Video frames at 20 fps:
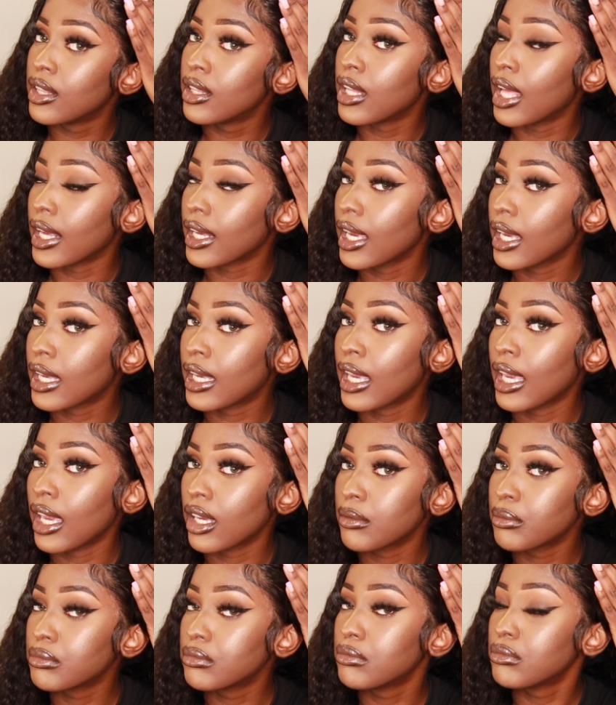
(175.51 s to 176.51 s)
Like it
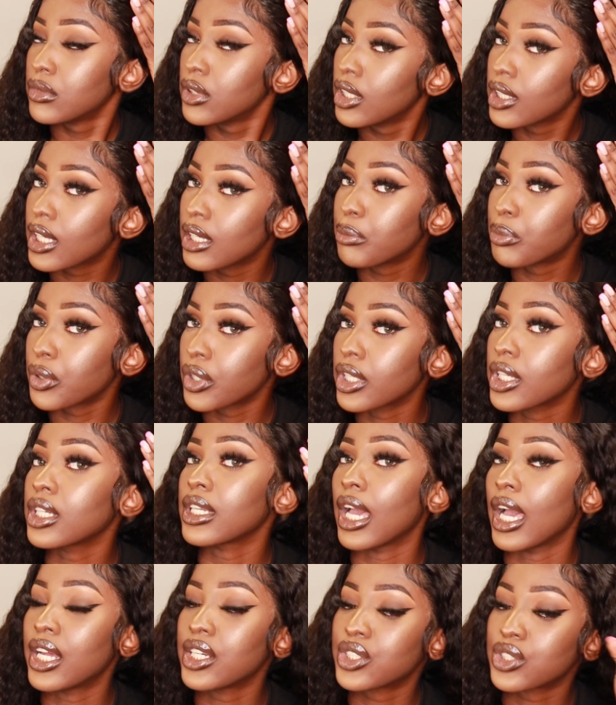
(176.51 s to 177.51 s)
came looking pretty
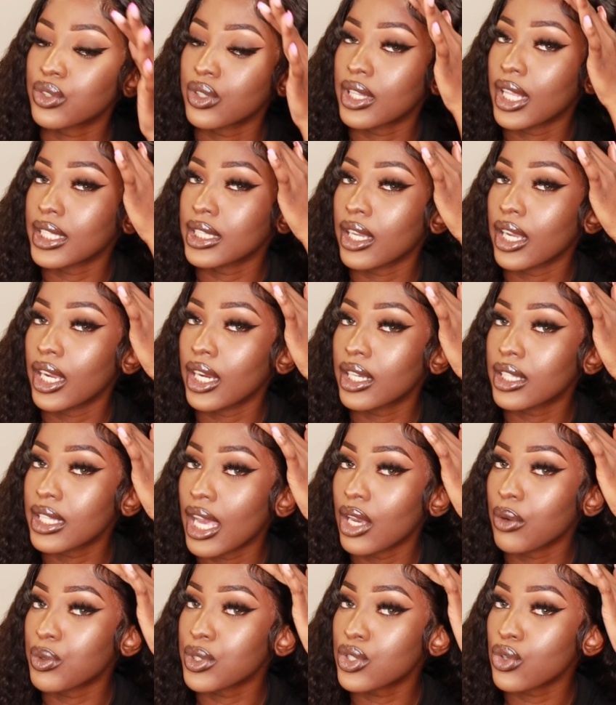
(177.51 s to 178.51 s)
natural. Like the
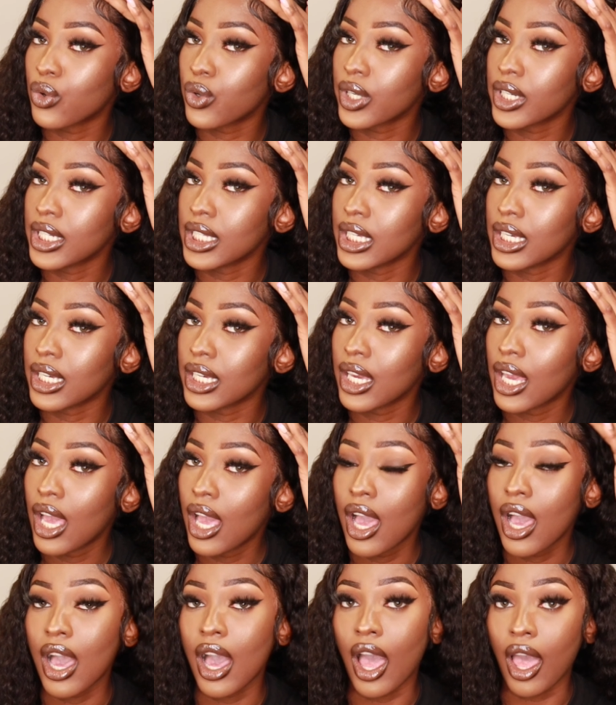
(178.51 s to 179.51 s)
hairline was already
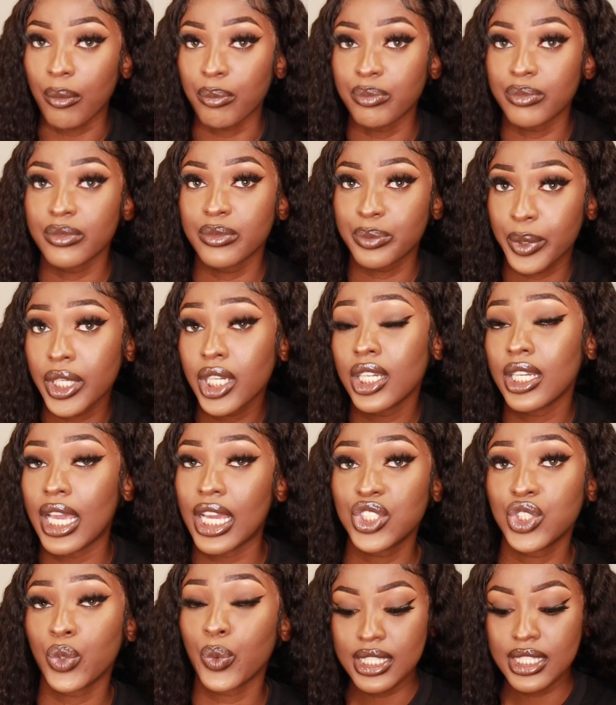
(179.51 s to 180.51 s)
pretty
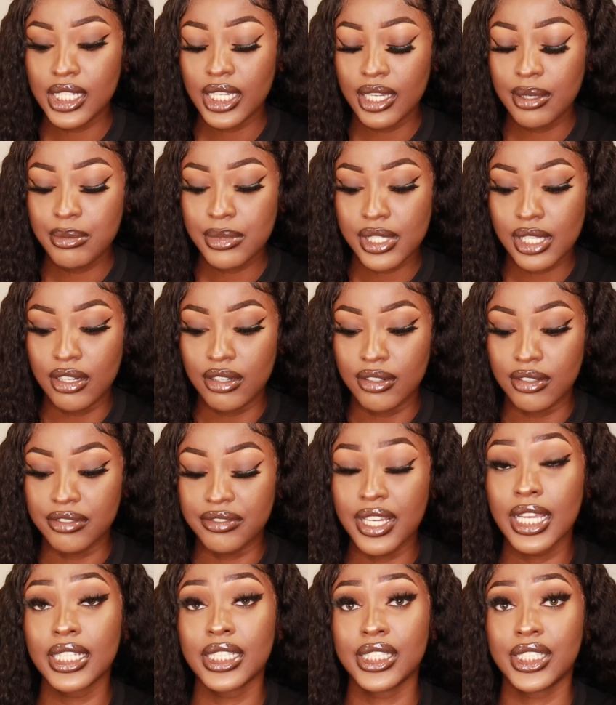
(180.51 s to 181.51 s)
natural. In terms
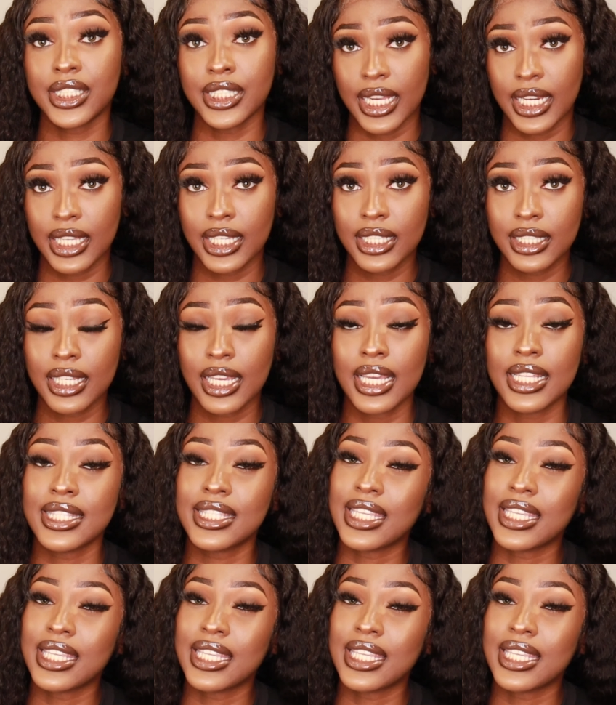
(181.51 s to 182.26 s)
of shedding and